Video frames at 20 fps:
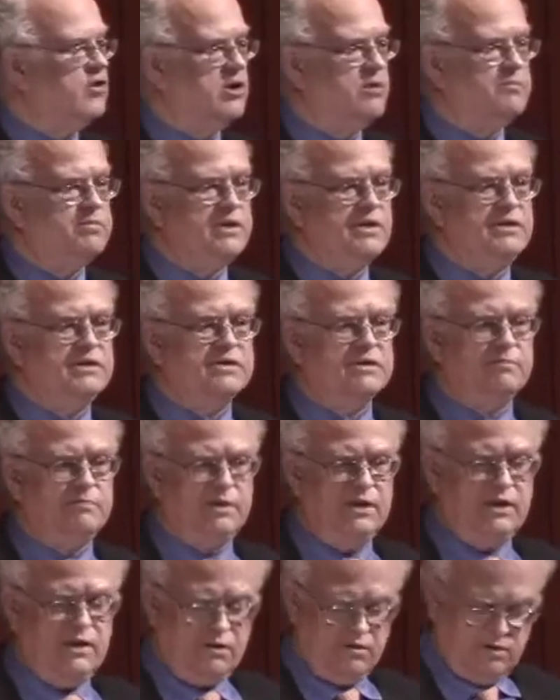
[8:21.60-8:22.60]
very pleased to
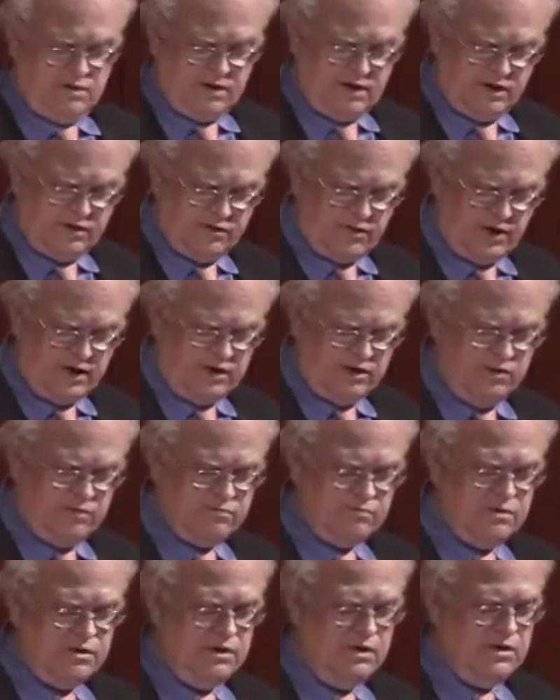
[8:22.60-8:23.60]
be here, and I thank
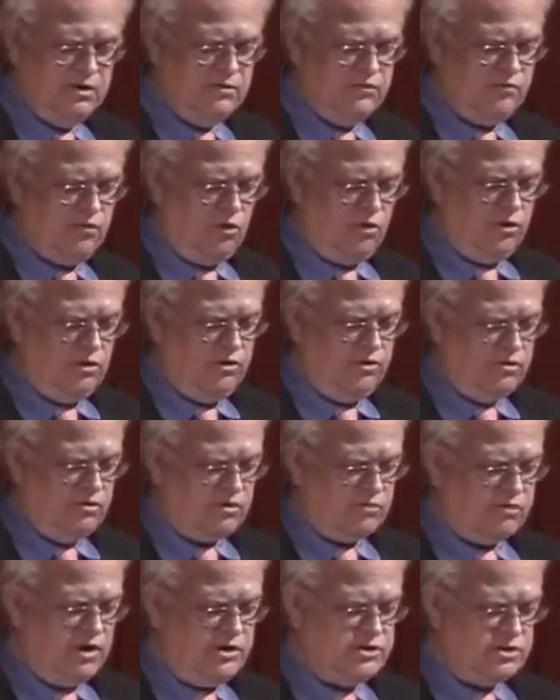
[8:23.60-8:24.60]
you for your
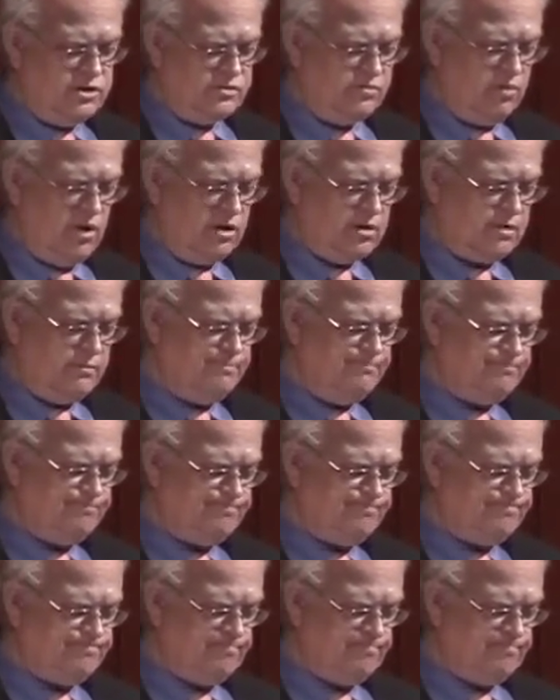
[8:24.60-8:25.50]
gracious welcome.